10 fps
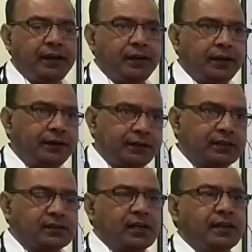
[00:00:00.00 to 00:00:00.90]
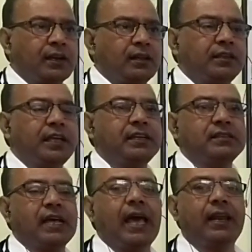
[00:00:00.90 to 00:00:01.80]
in intestinal there
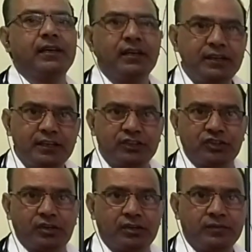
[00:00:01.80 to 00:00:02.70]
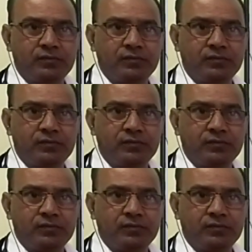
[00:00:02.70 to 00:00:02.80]
is alkaline nature.